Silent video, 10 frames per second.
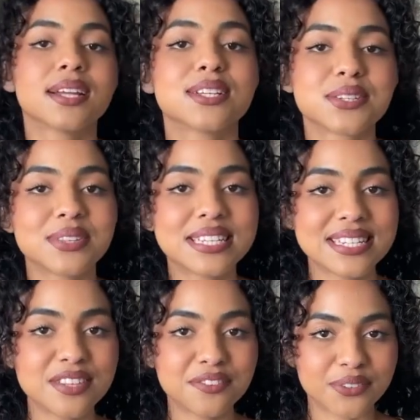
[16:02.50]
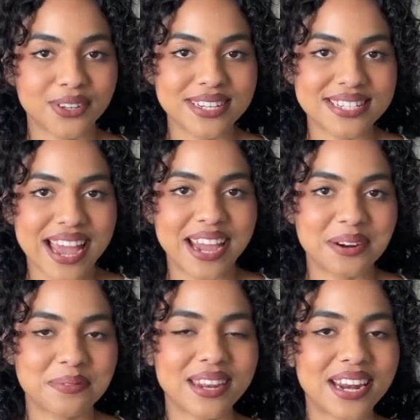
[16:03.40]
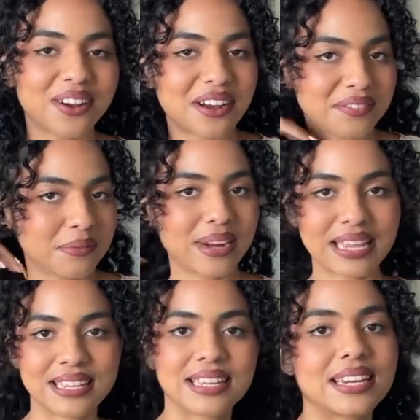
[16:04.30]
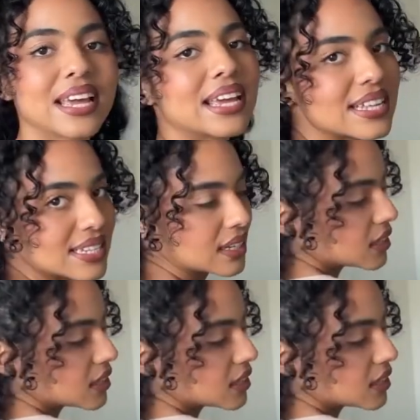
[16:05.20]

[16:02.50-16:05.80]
So this is the first item that I got from NA-KD. It's like a